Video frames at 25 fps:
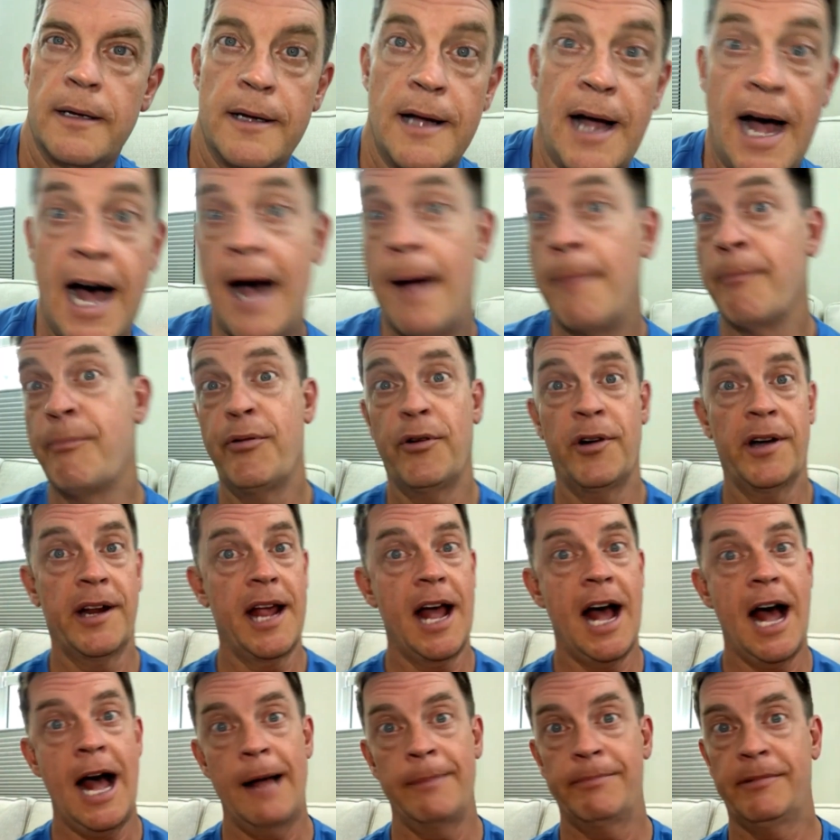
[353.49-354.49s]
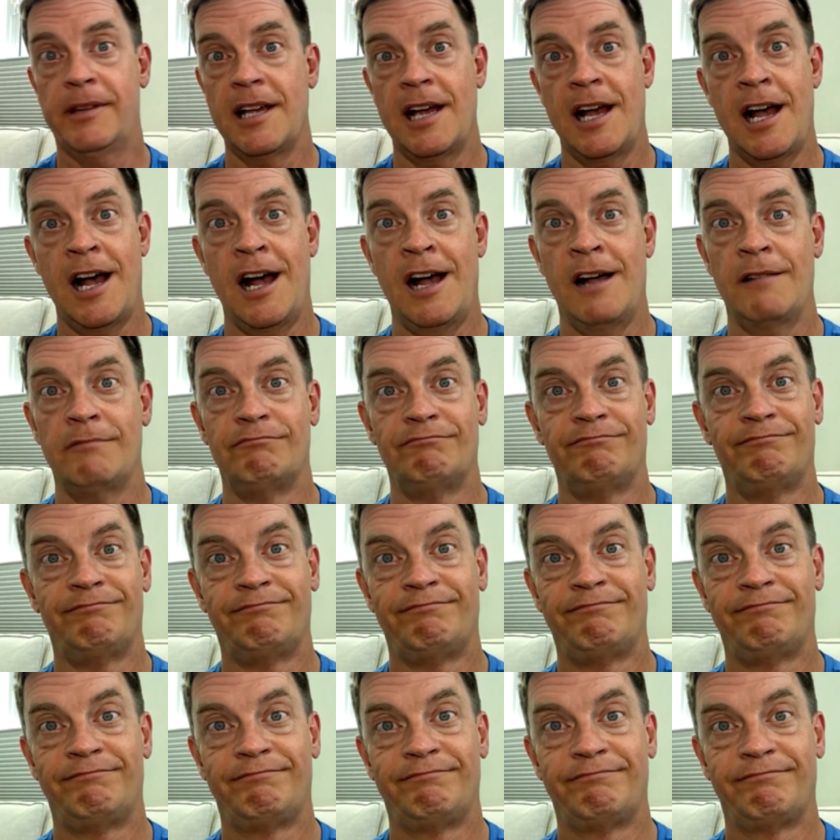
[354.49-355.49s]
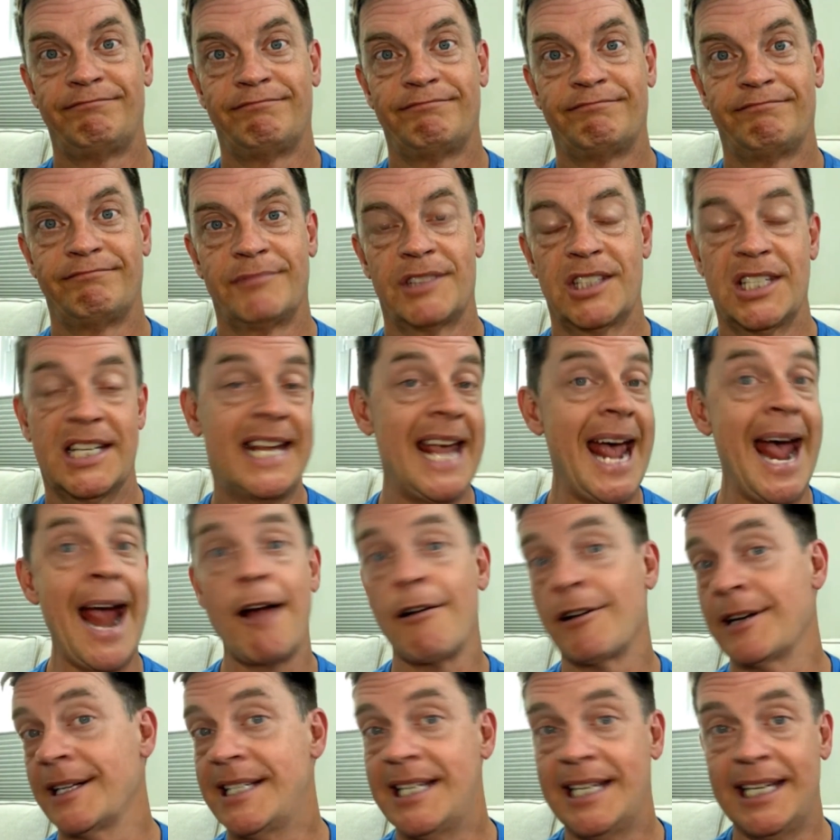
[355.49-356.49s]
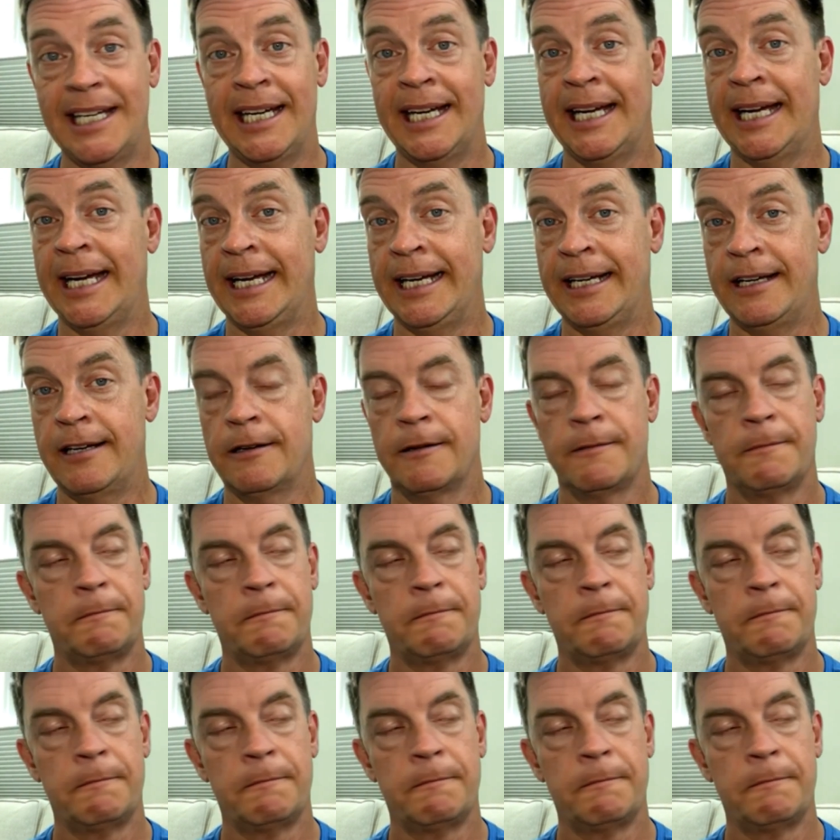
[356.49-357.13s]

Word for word: I'm pretty hopped up. It's guaranteed.